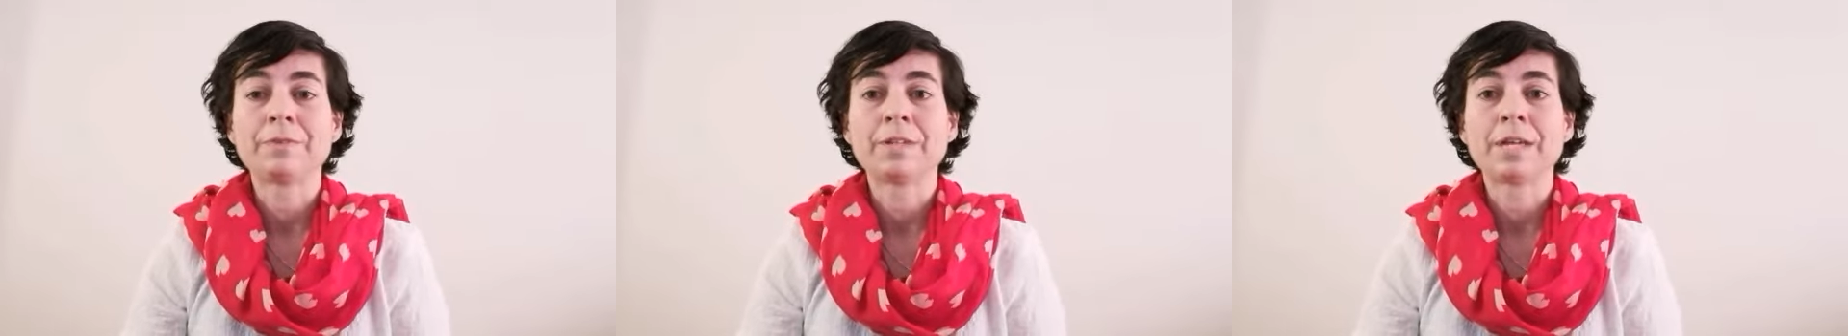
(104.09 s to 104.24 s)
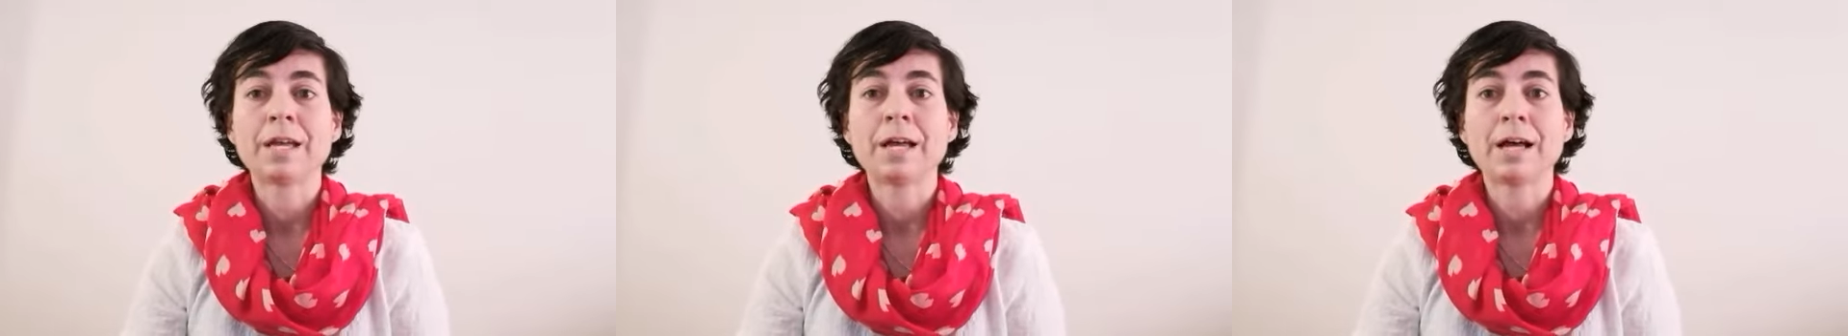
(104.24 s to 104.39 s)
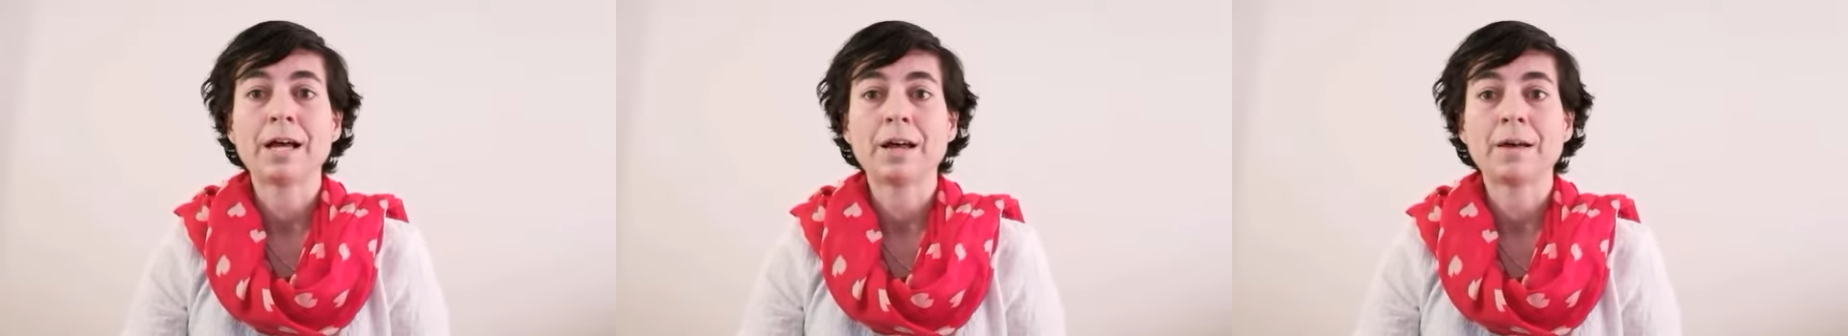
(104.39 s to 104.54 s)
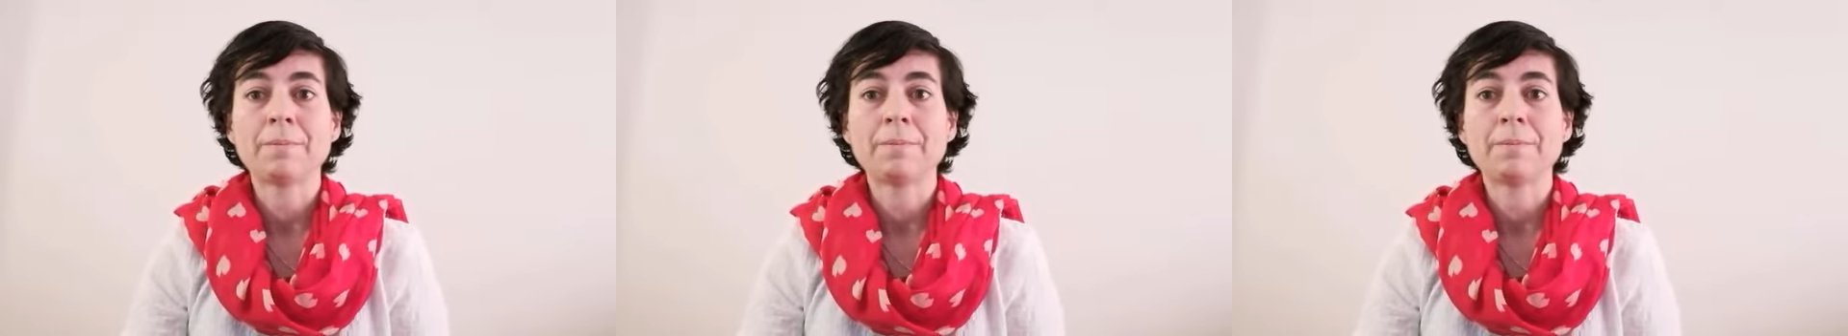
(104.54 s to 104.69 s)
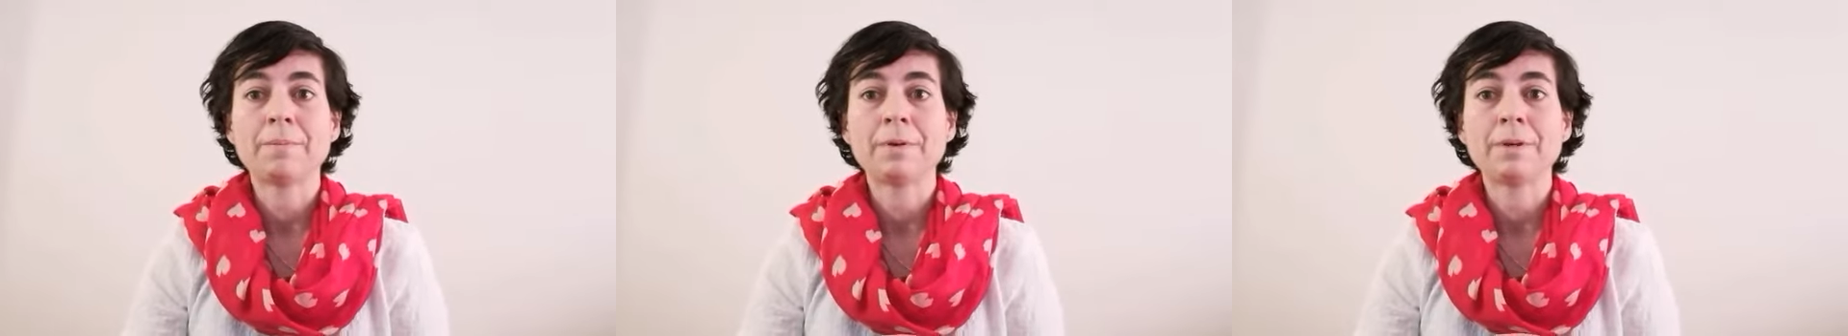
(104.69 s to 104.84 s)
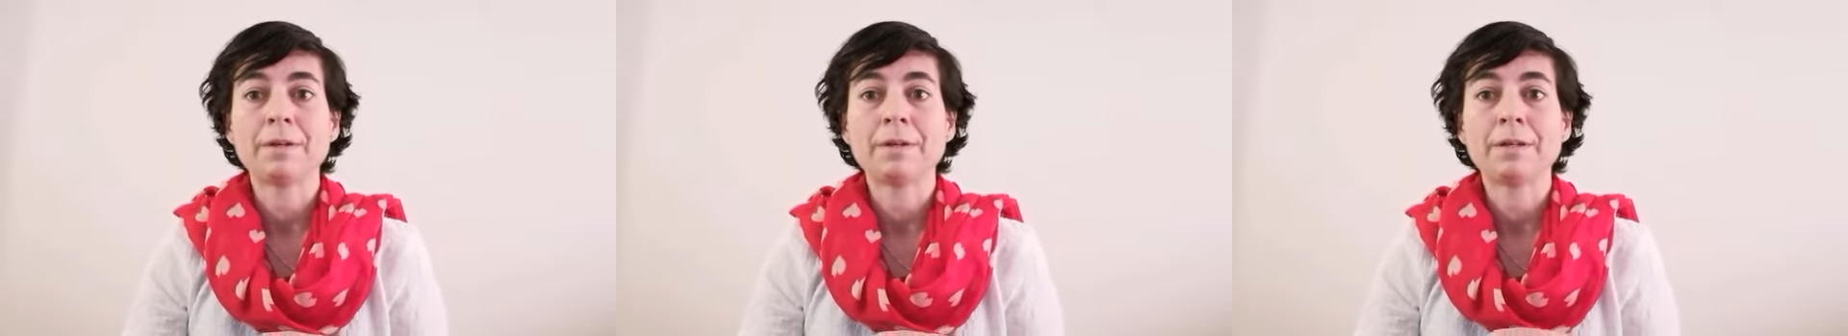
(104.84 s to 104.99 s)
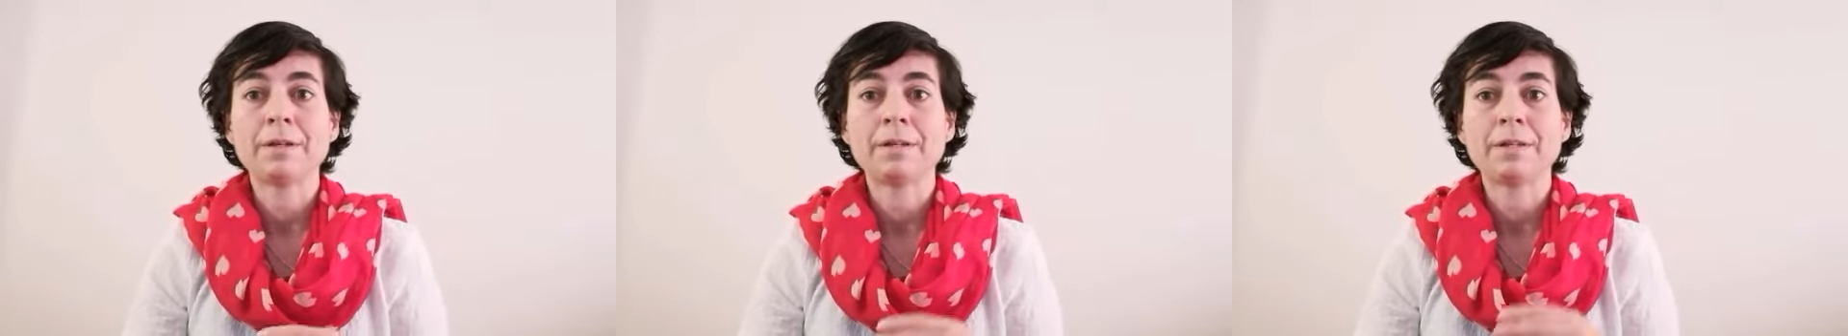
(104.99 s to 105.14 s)
they have
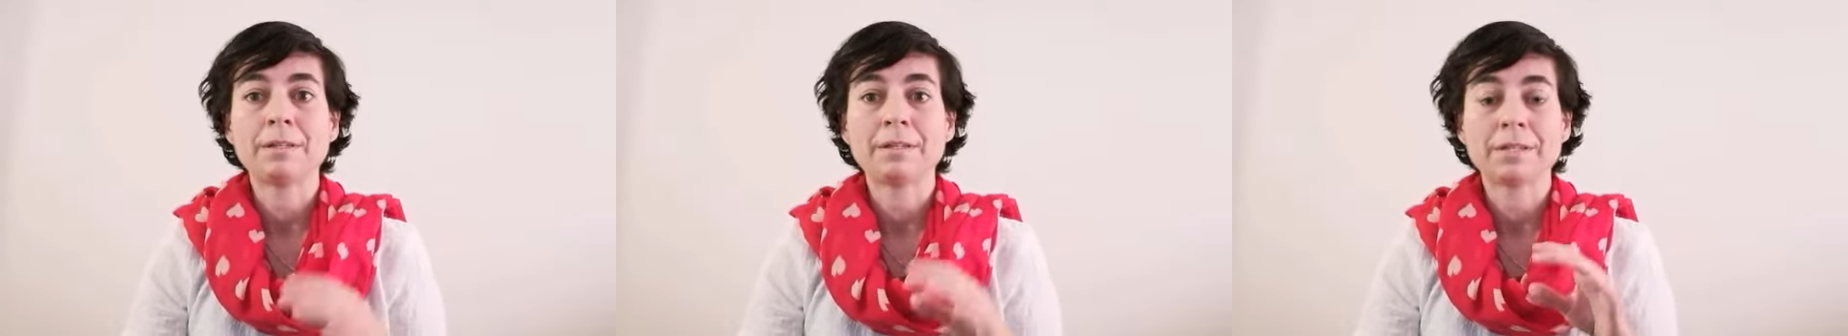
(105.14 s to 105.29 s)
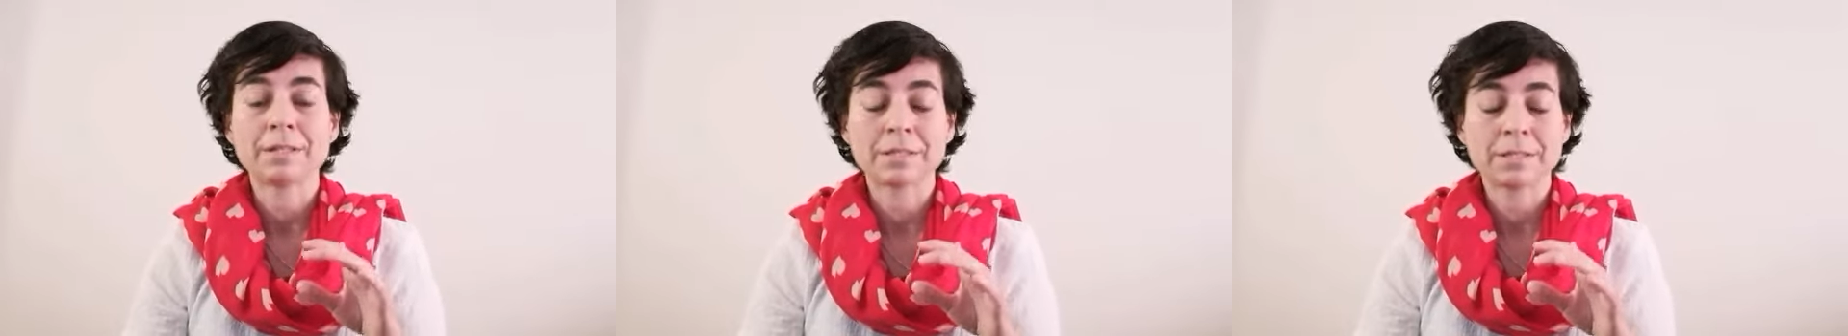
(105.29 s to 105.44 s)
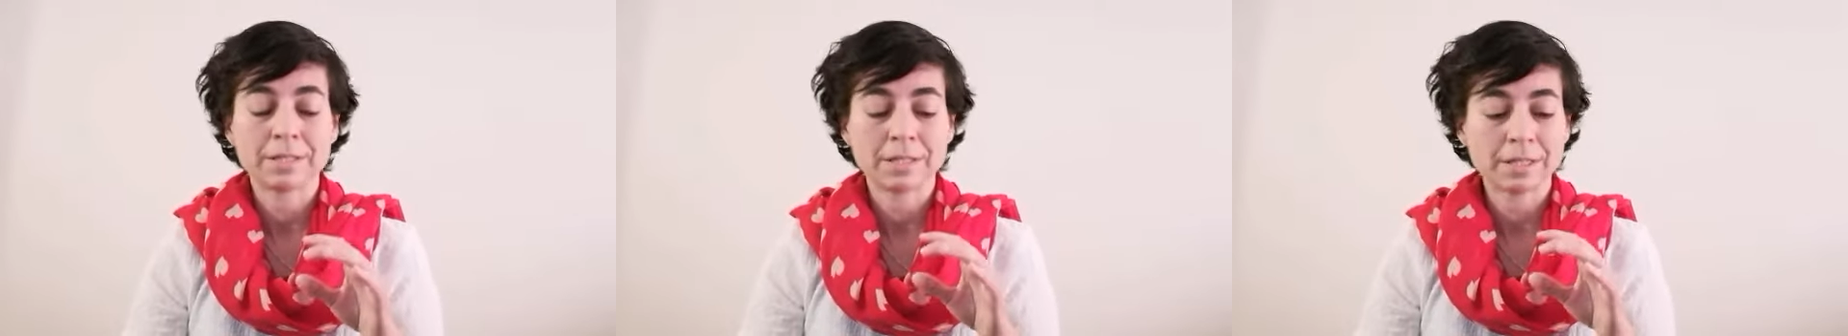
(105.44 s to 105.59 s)
this,